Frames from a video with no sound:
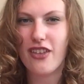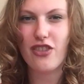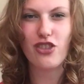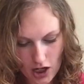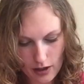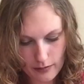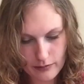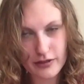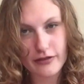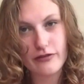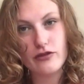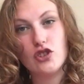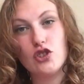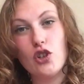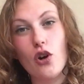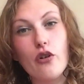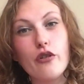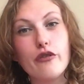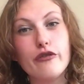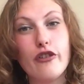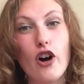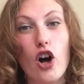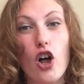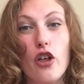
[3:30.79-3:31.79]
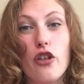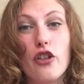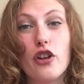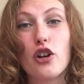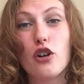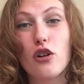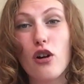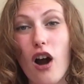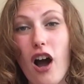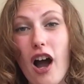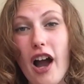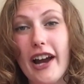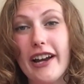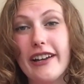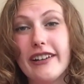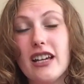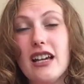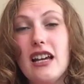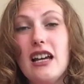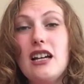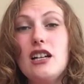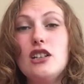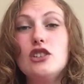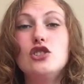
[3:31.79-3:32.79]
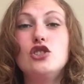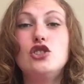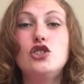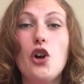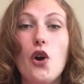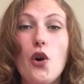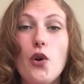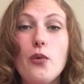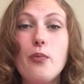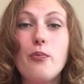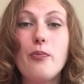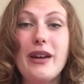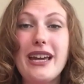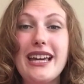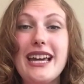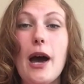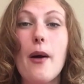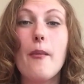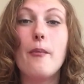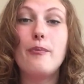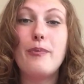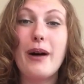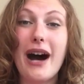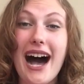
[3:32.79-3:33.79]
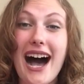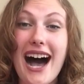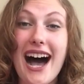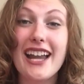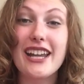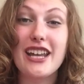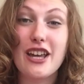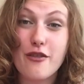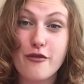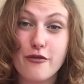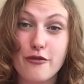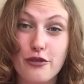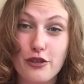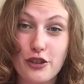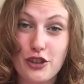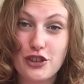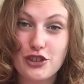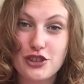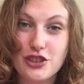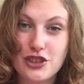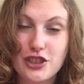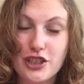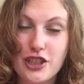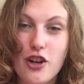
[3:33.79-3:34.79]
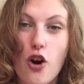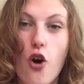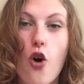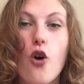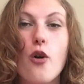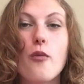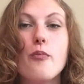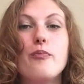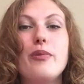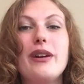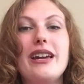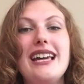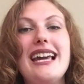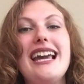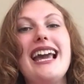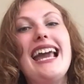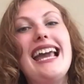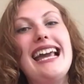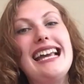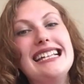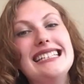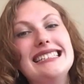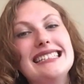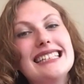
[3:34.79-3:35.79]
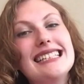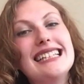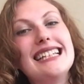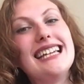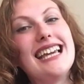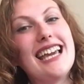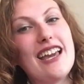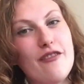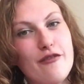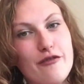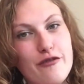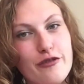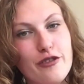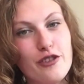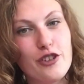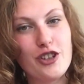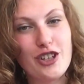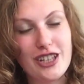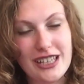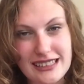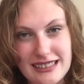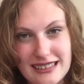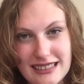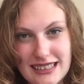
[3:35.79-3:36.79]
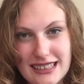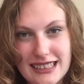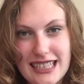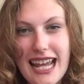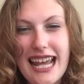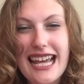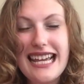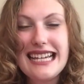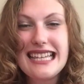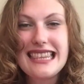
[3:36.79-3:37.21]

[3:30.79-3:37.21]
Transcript: In terms of don't follow the crowd, don't be a bad influencer or be easily influenced.